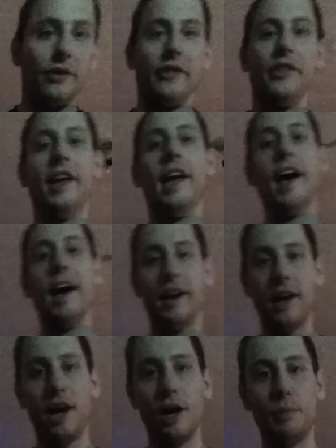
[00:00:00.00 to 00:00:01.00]
that they add
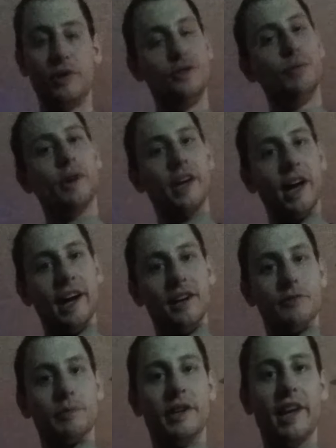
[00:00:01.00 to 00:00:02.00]
up to a kind
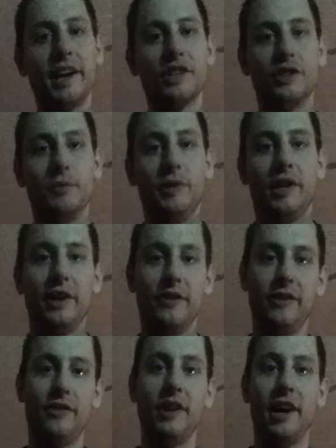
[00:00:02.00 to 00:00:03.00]
of protection, because
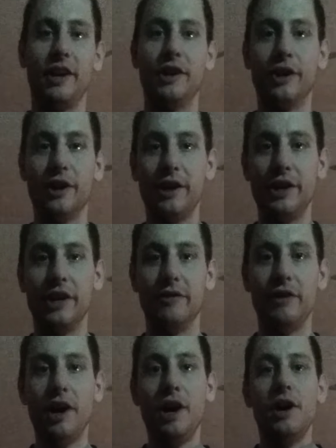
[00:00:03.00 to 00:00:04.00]
it's not unheard
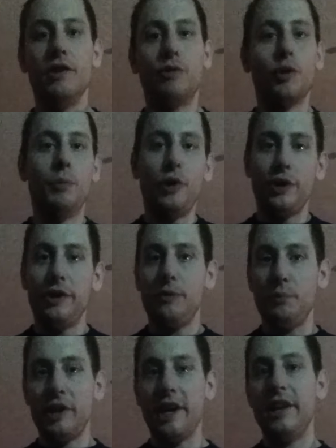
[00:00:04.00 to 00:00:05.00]
of for bullets,
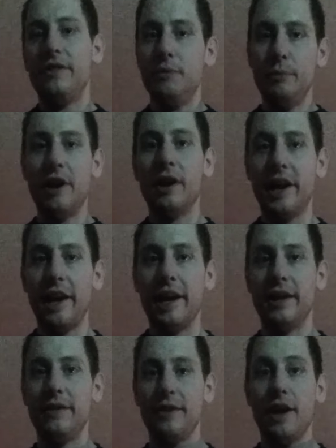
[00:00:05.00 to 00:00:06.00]
blades, and bare
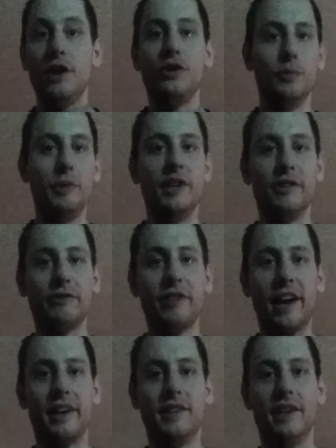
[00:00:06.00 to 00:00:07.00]
hands to be
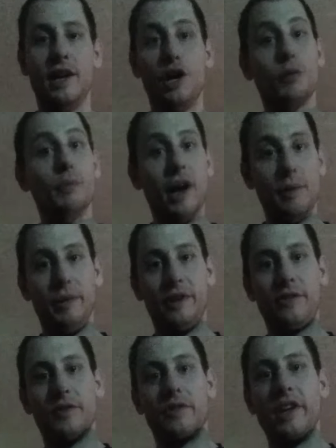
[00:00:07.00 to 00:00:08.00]
deflected by
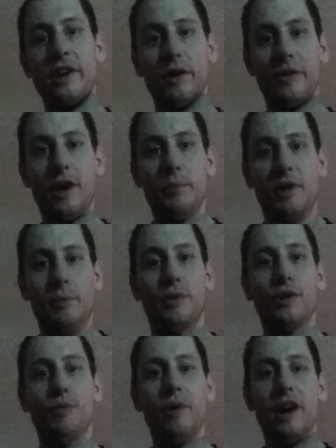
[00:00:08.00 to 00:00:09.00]
bits of gear that
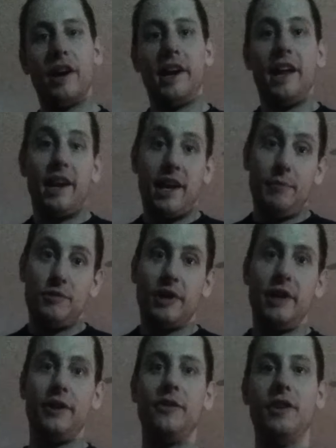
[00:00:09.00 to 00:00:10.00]
people are wearing, and I'm
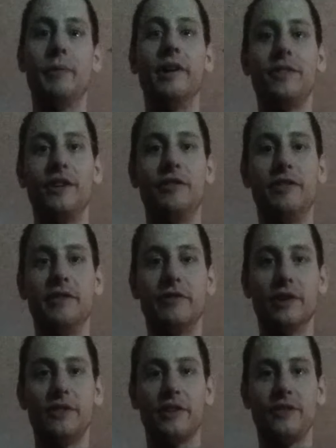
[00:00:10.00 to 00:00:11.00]
trying to set myself up
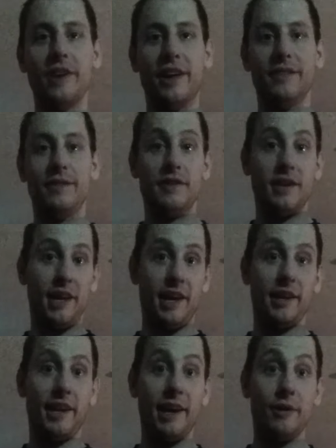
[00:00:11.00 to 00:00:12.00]
for success. You
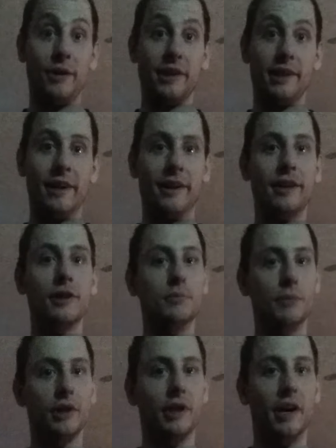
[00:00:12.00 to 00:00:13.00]
can't count on luck,
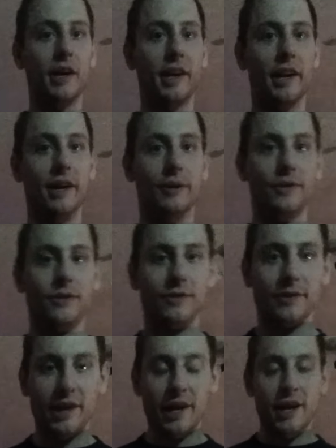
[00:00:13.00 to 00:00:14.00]
but luck counts.